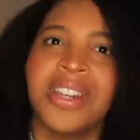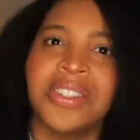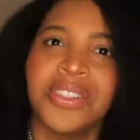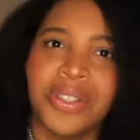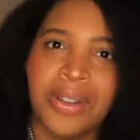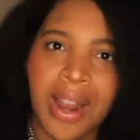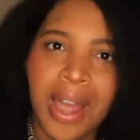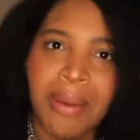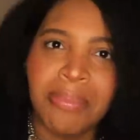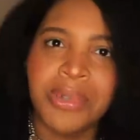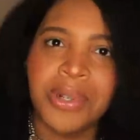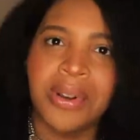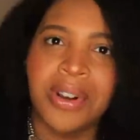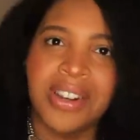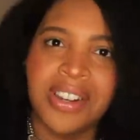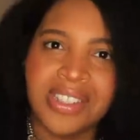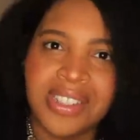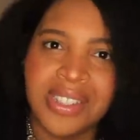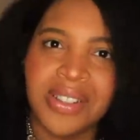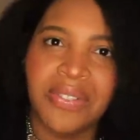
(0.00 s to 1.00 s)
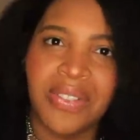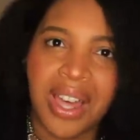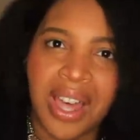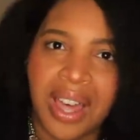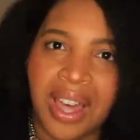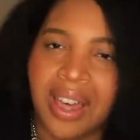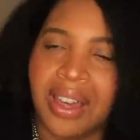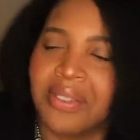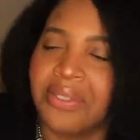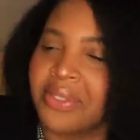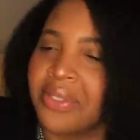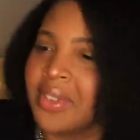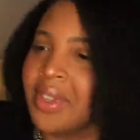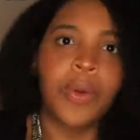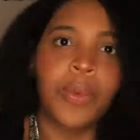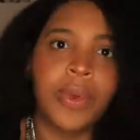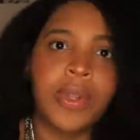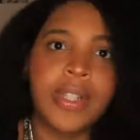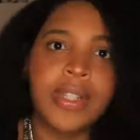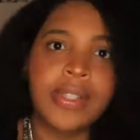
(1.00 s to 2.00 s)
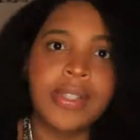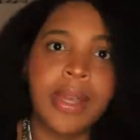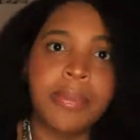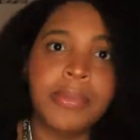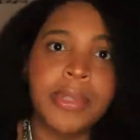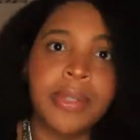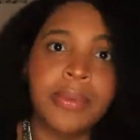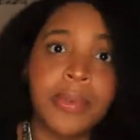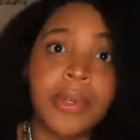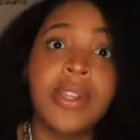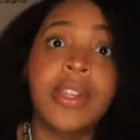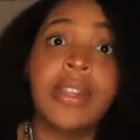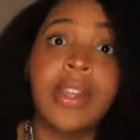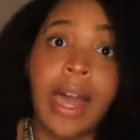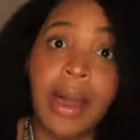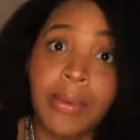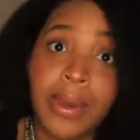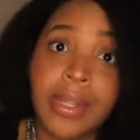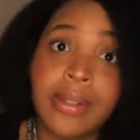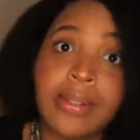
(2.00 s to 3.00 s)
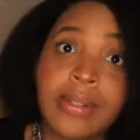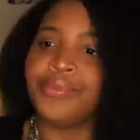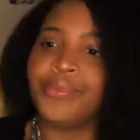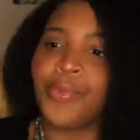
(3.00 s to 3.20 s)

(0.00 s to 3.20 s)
her trap door to survive. We'll accept it. We'll allow it.